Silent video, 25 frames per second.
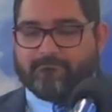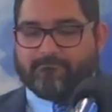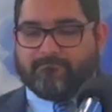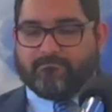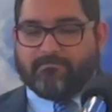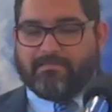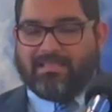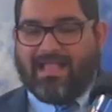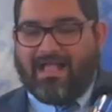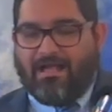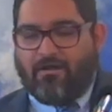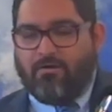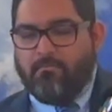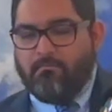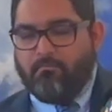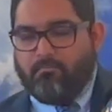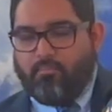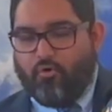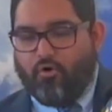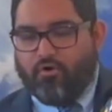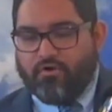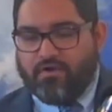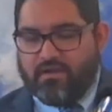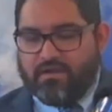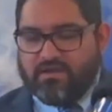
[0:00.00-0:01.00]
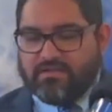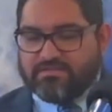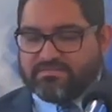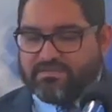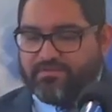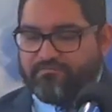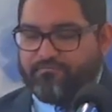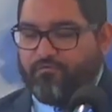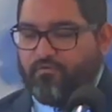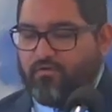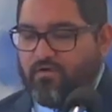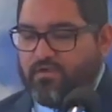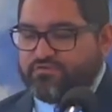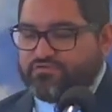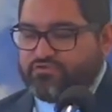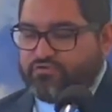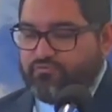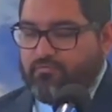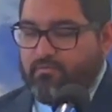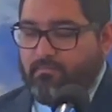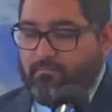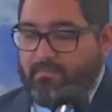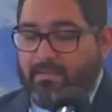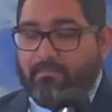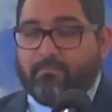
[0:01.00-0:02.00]
How important is it for us to
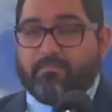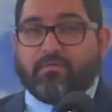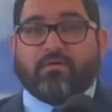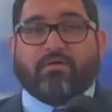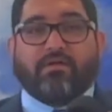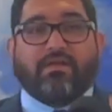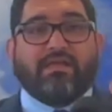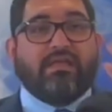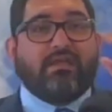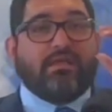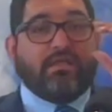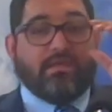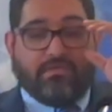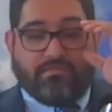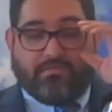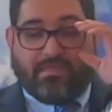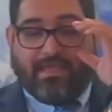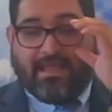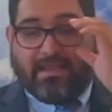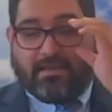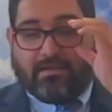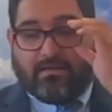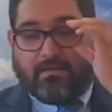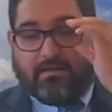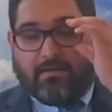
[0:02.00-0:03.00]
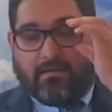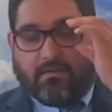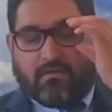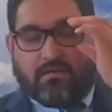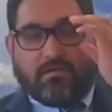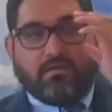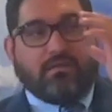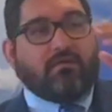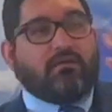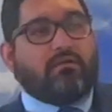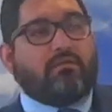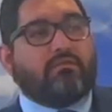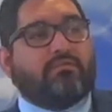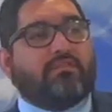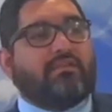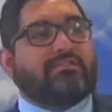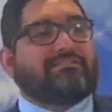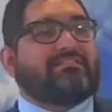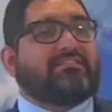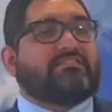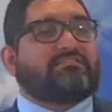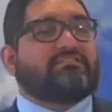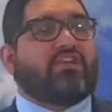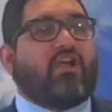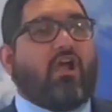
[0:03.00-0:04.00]
remember that this
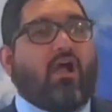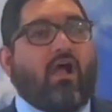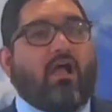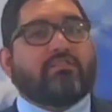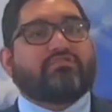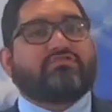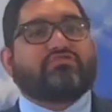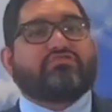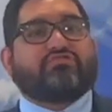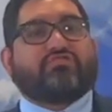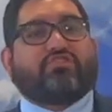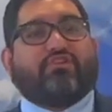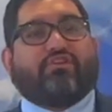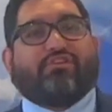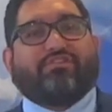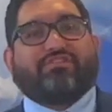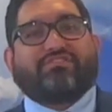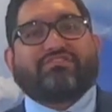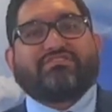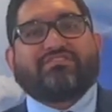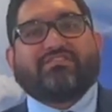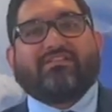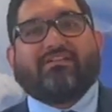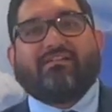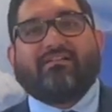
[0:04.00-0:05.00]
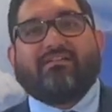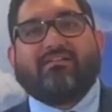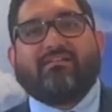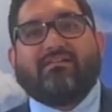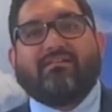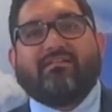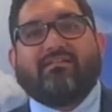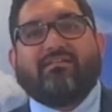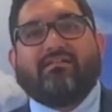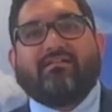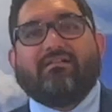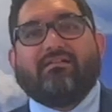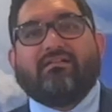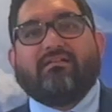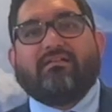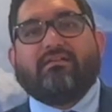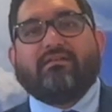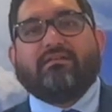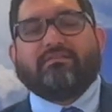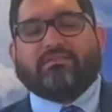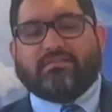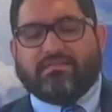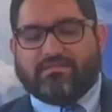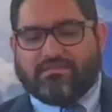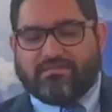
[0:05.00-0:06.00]
is God's church?
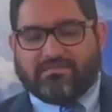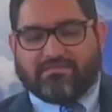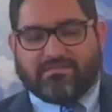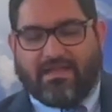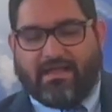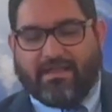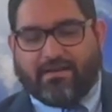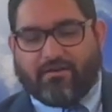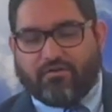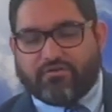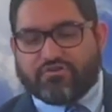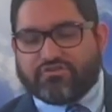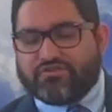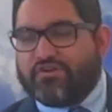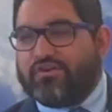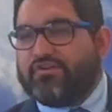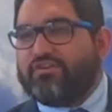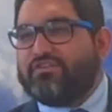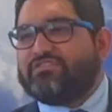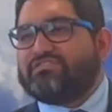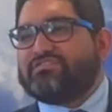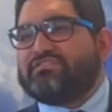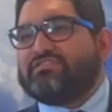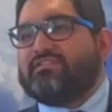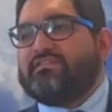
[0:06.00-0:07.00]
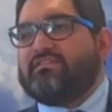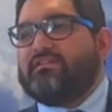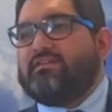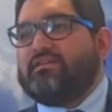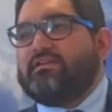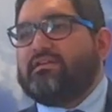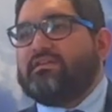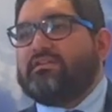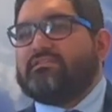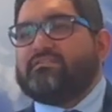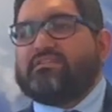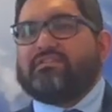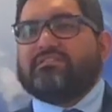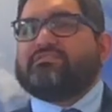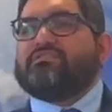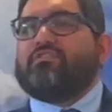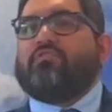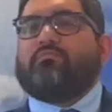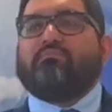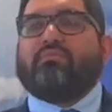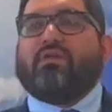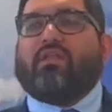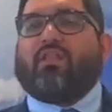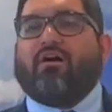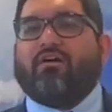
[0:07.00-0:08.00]
This is not our church. This don't
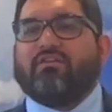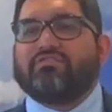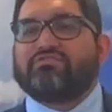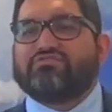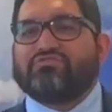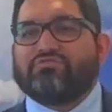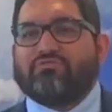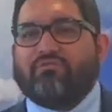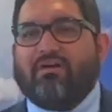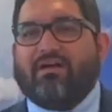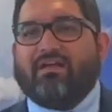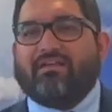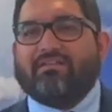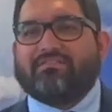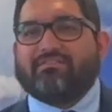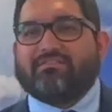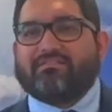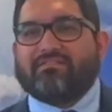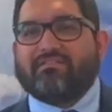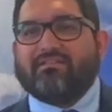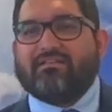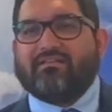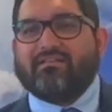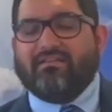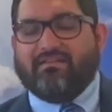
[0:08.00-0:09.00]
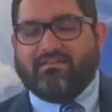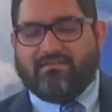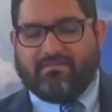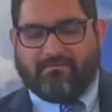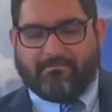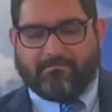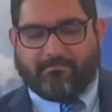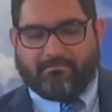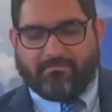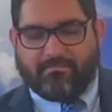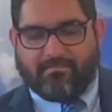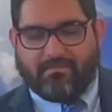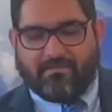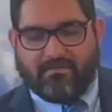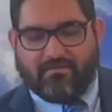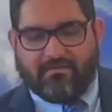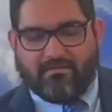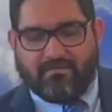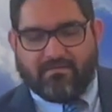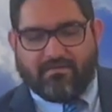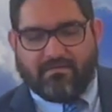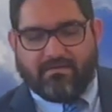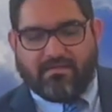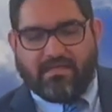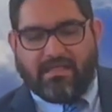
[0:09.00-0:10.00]
belong to us.
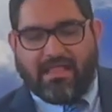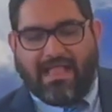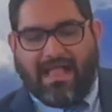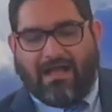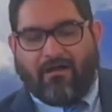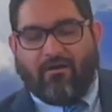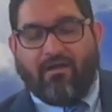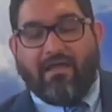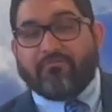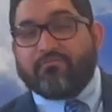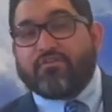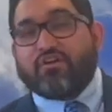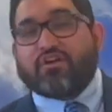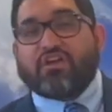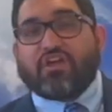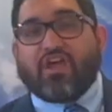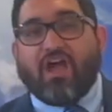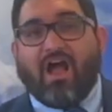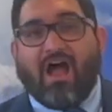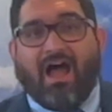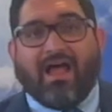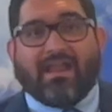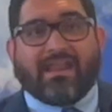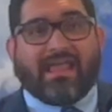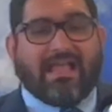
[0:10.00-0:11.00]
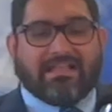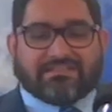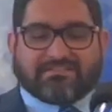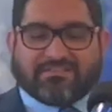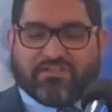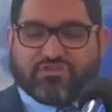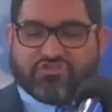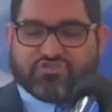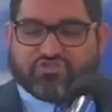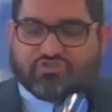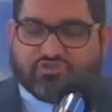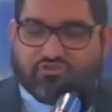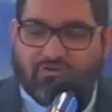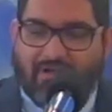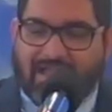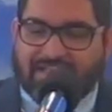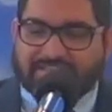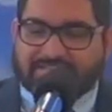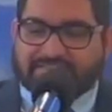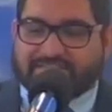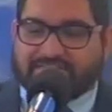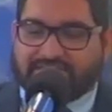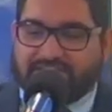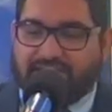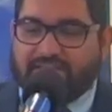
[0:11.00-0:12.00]
However, God has
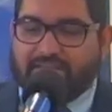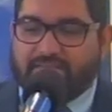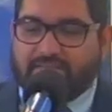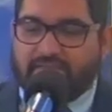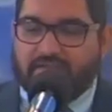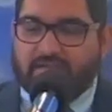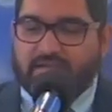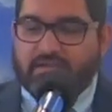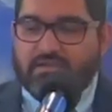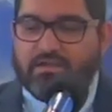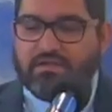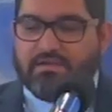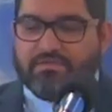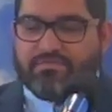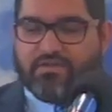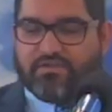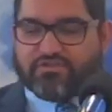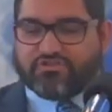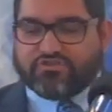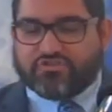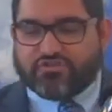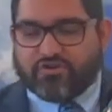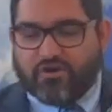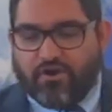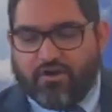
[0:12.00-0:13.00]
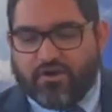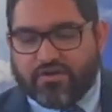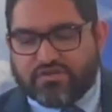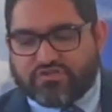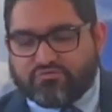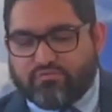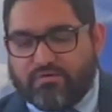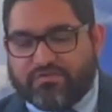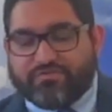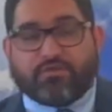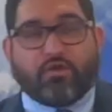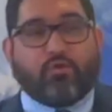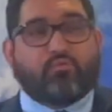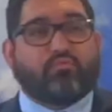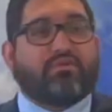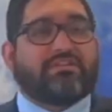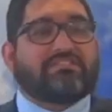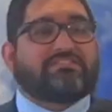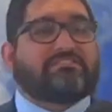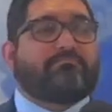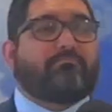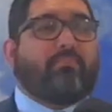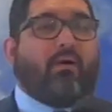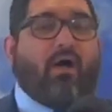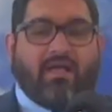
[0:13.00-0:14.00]
entrusted the church with the
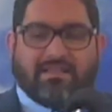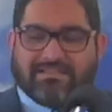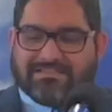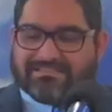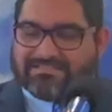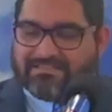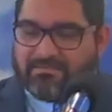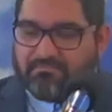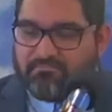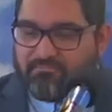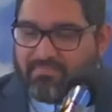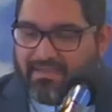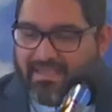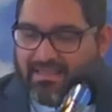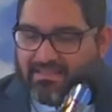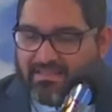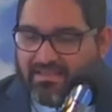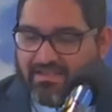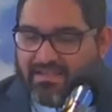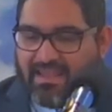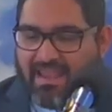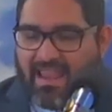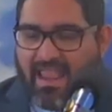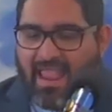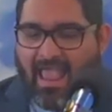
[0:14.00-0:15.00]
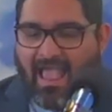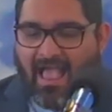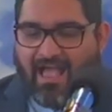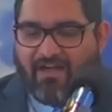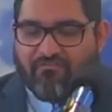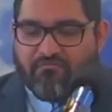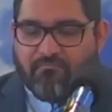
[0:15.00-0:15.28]
responsibility of